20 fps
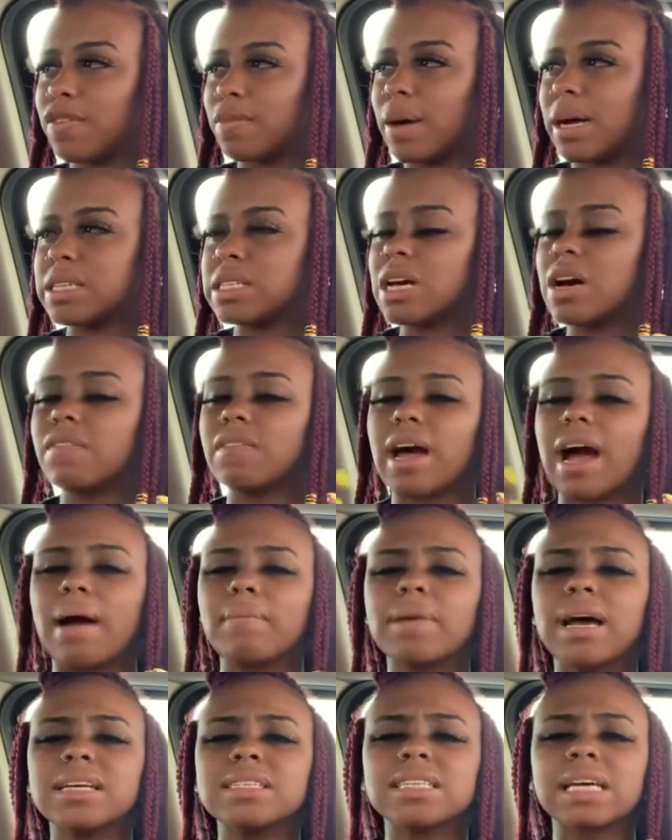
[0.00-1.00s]
for myself. Like,
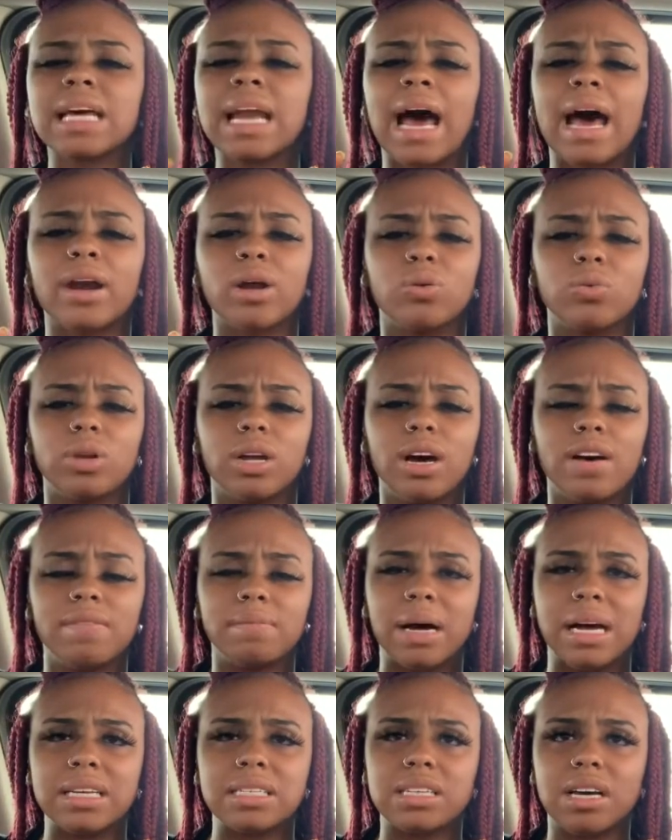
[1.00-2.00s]
I'm not saying I don't love
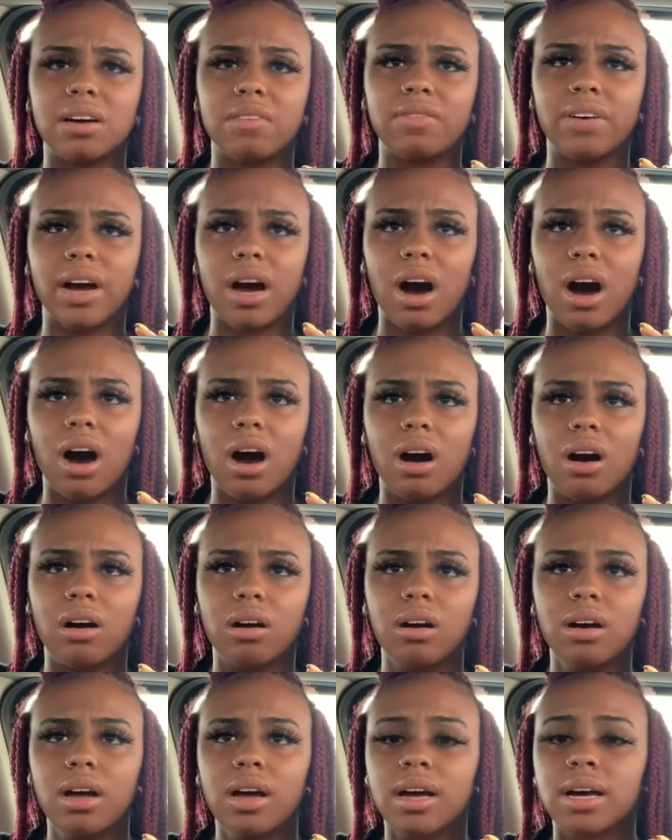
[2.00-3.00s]
myself at
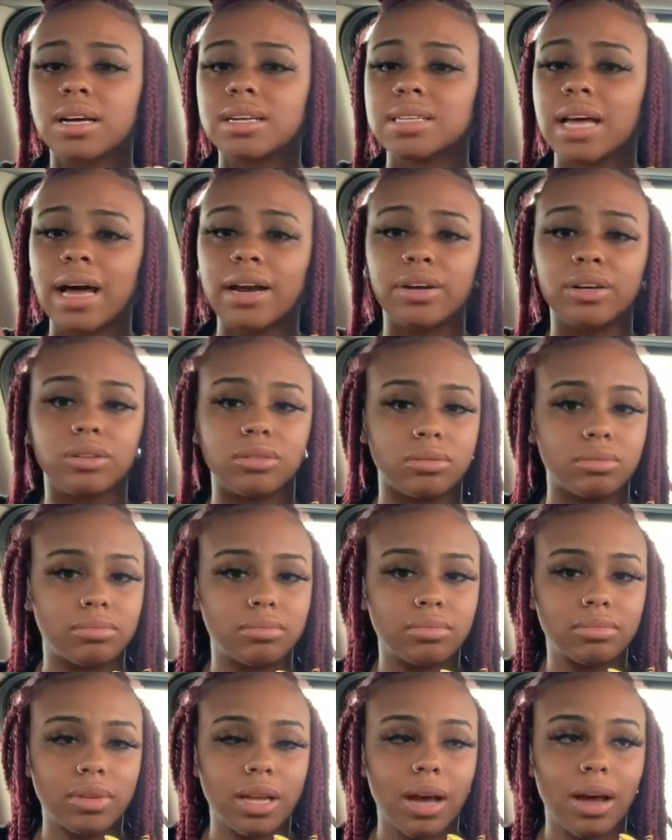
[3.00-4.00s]
all, because I do.
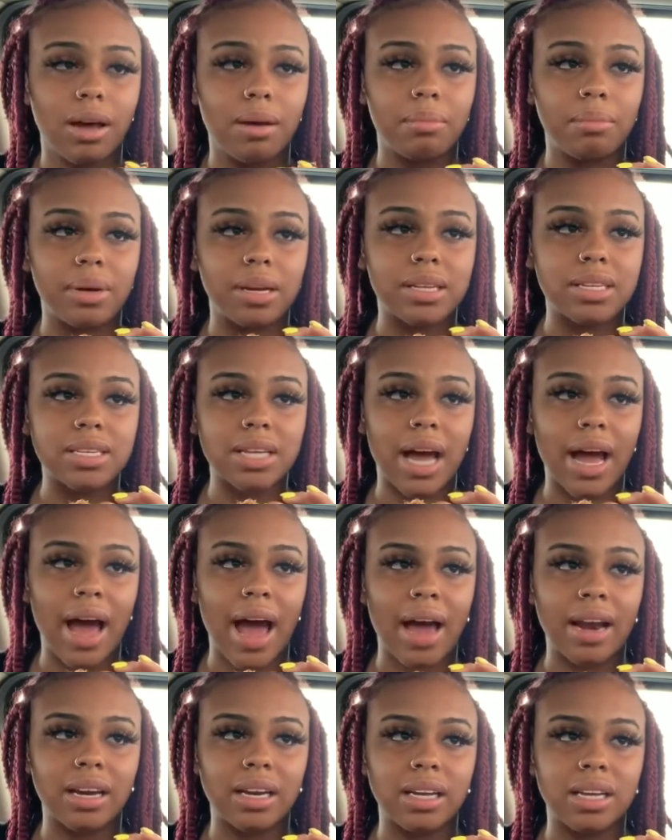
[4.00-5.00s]
But it's like
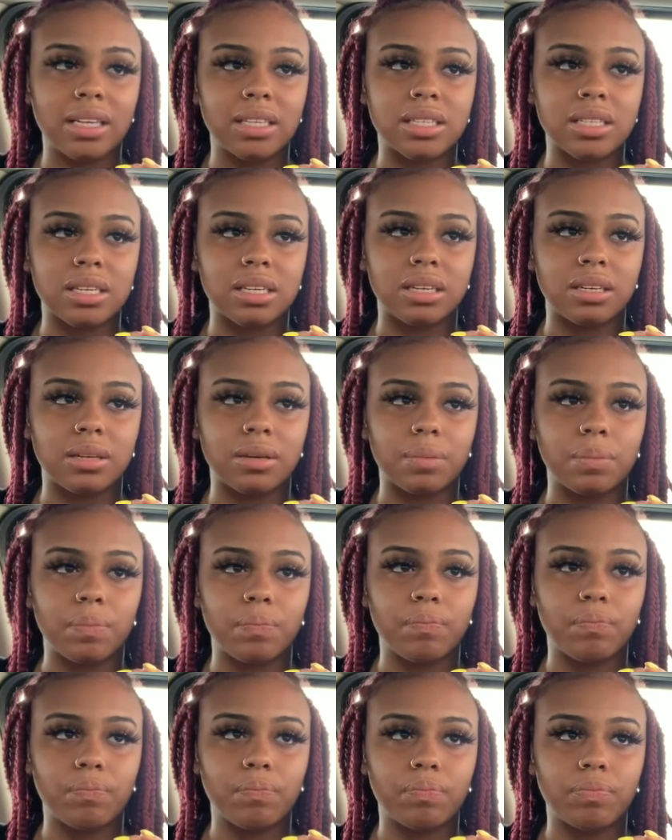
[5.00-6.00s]
I need to,
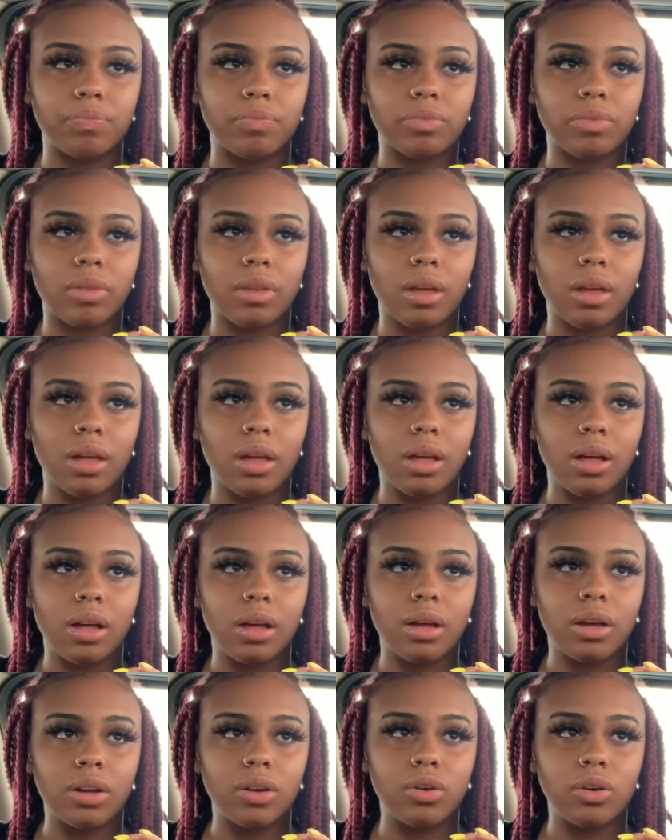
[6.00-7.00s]

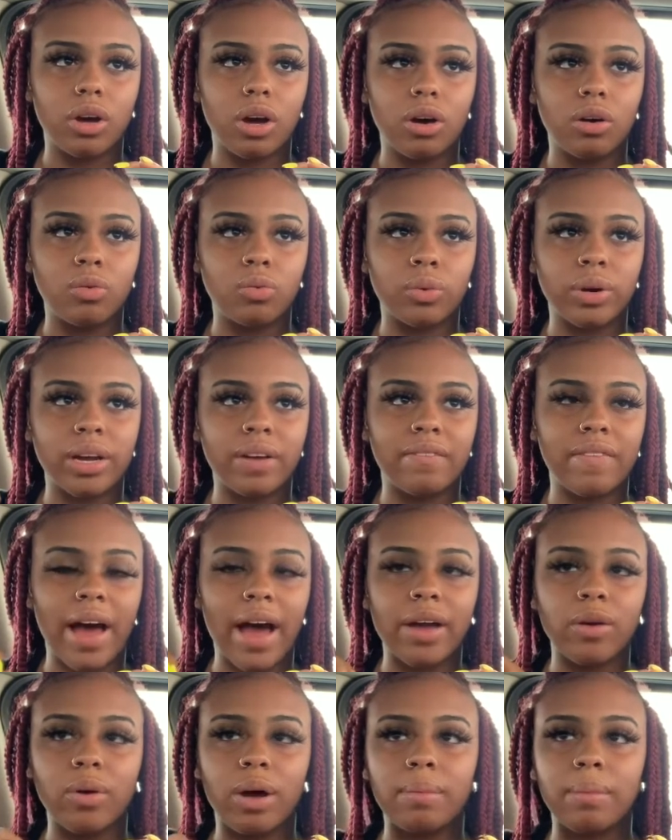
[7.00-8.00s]
you know,
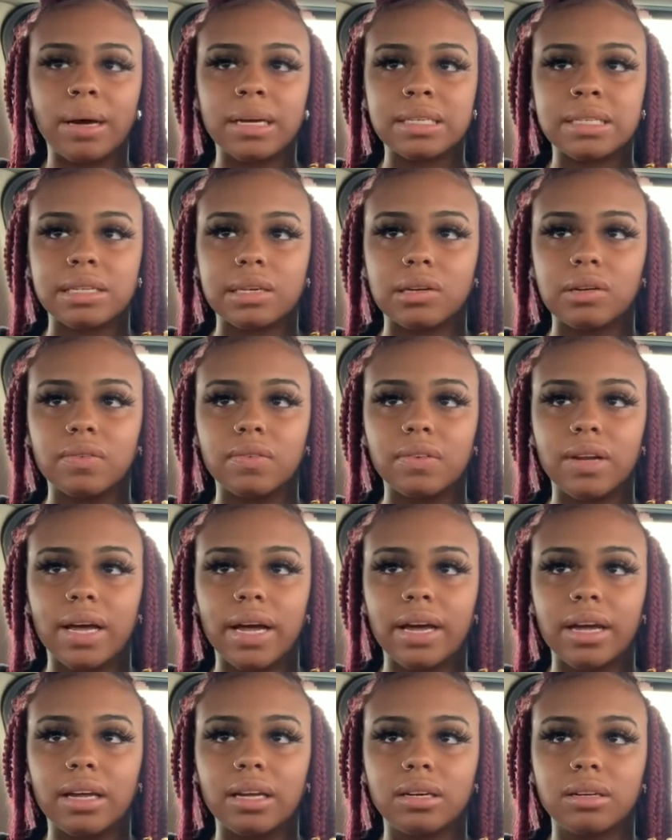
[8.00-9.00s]
reevaluate myself.
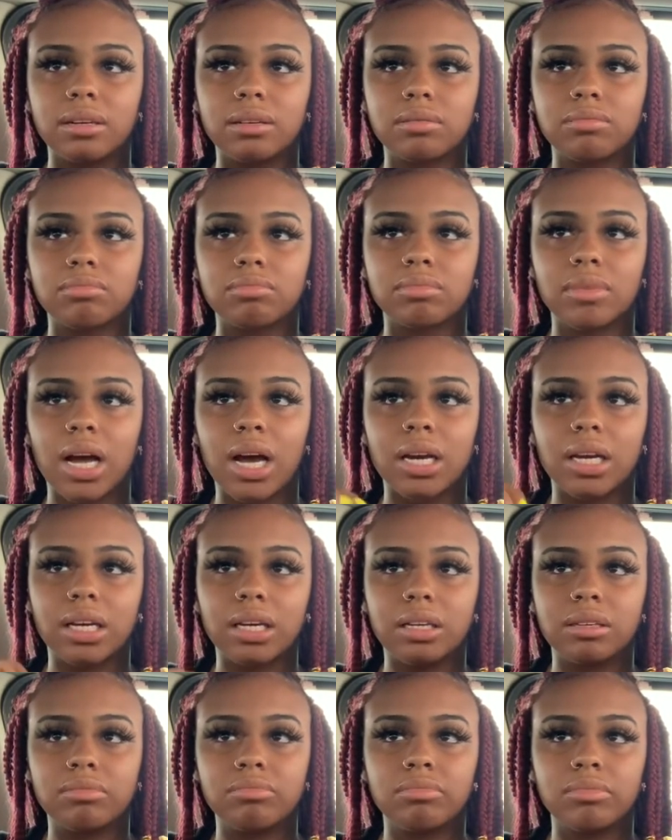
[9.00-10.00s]
Like,
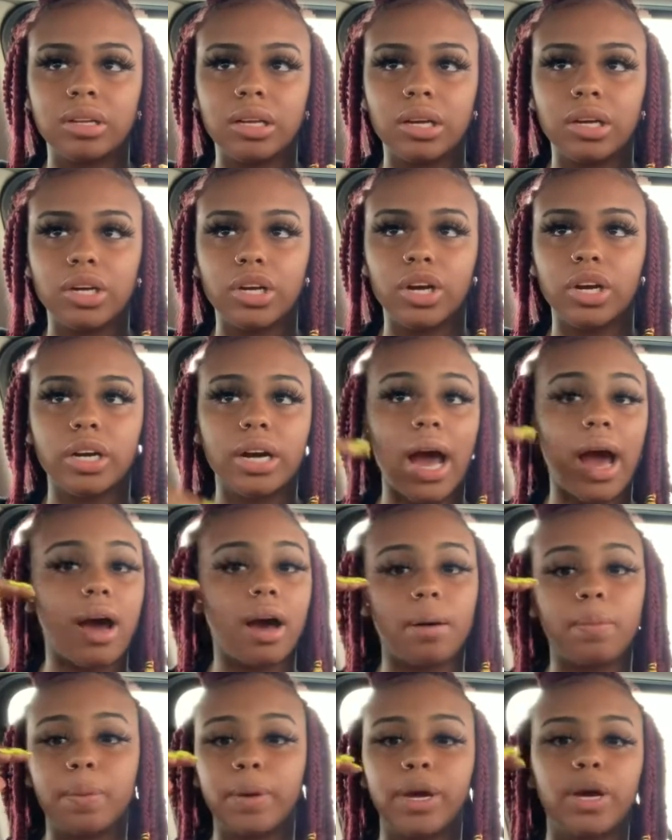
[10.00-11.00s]
honey, you're not
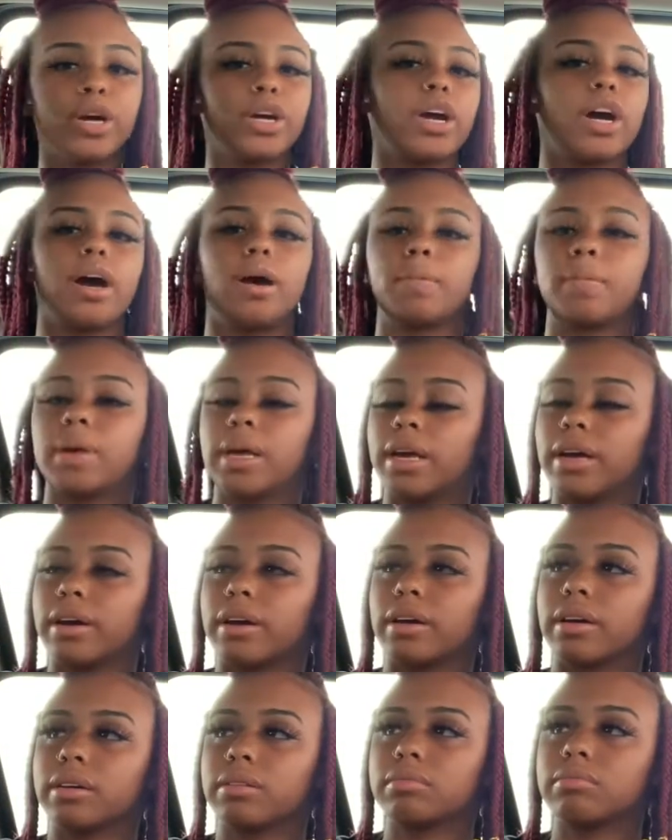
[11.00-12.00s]
up here, you're up here.